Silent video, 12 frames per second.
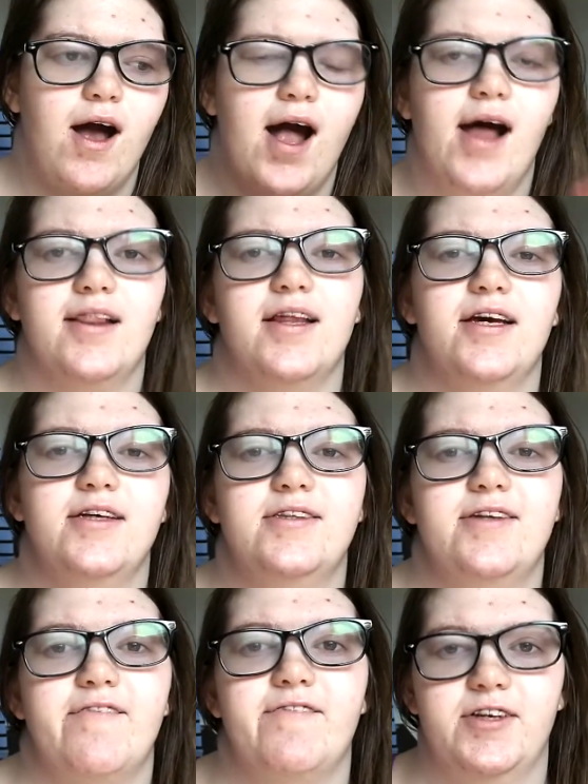at
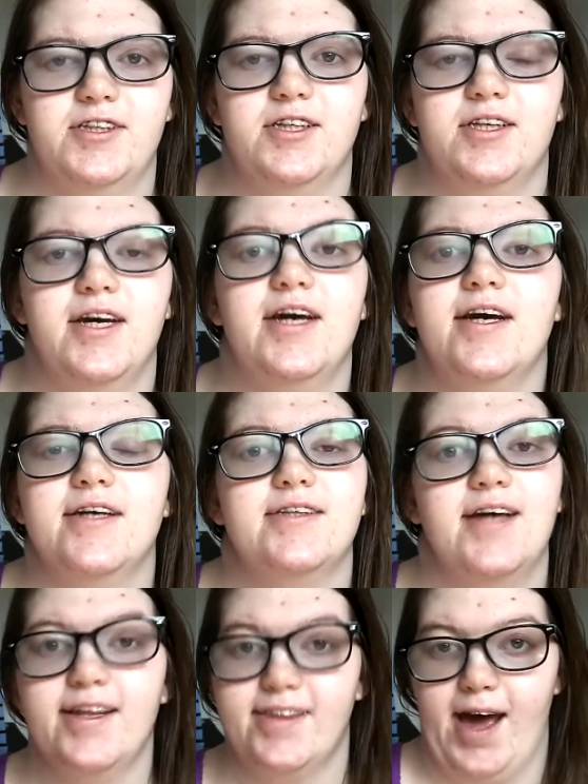least physically. It's
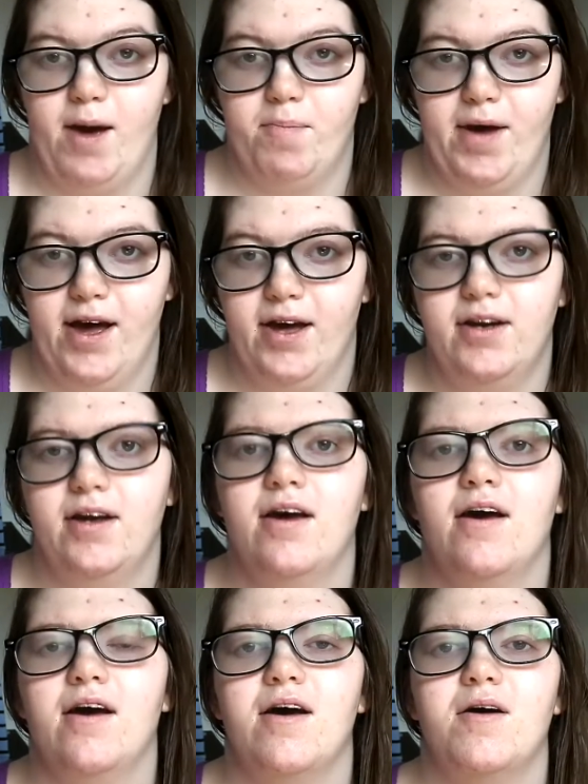not that bad,
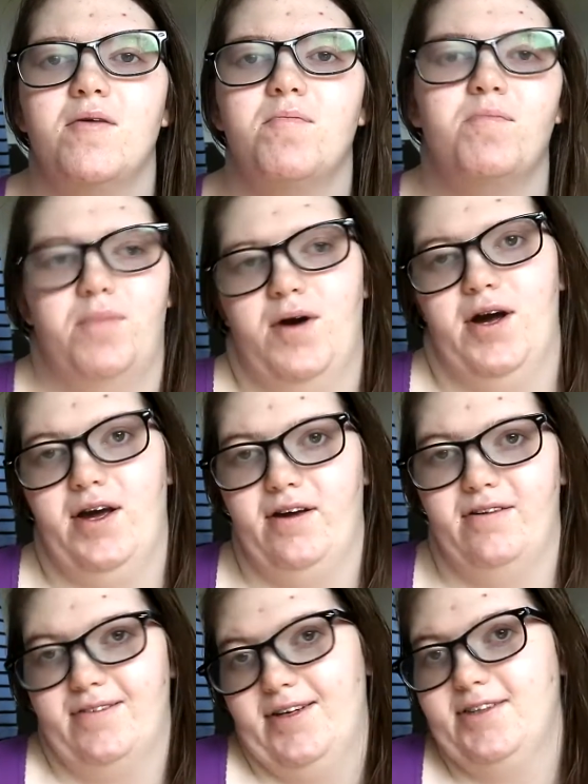but
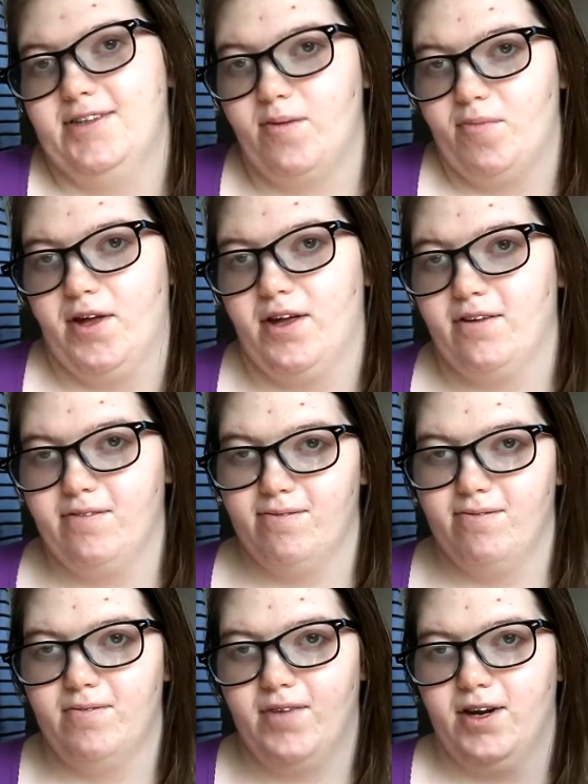it's something,
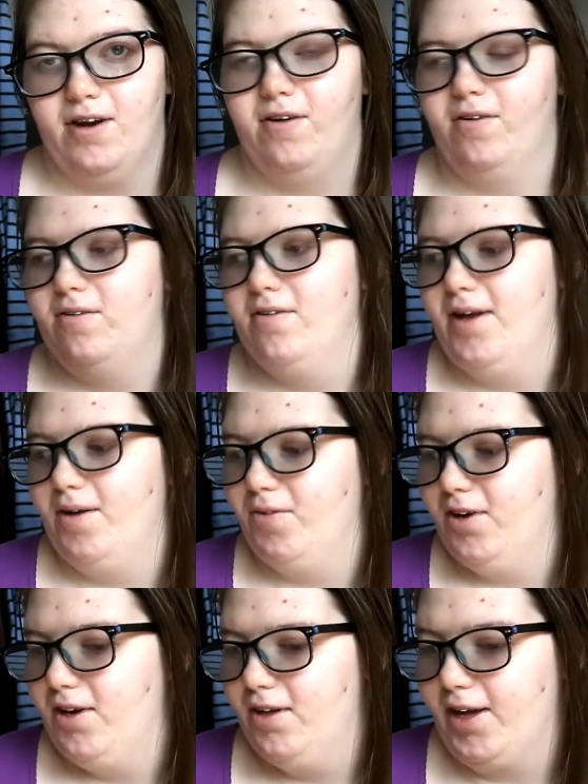you know, that I
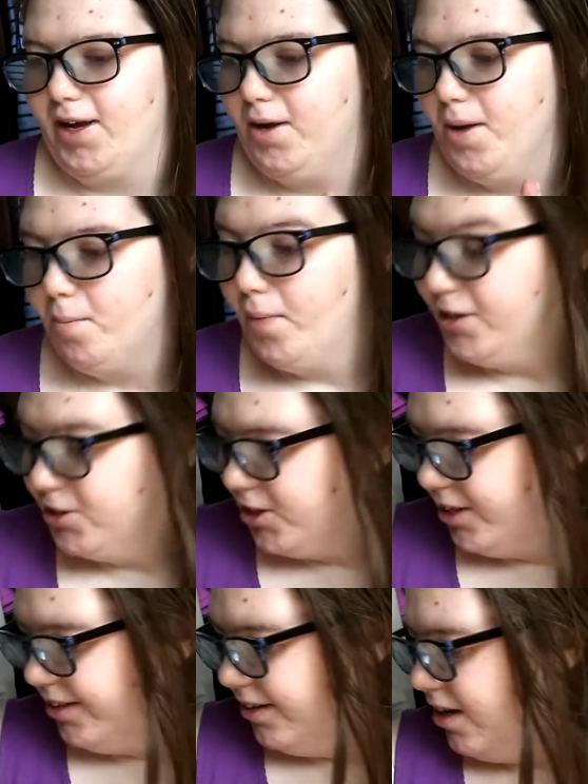want to
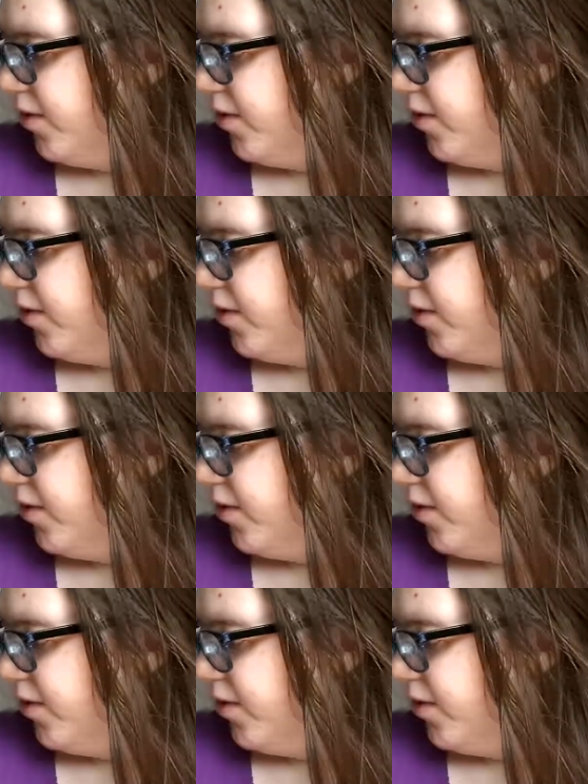mention.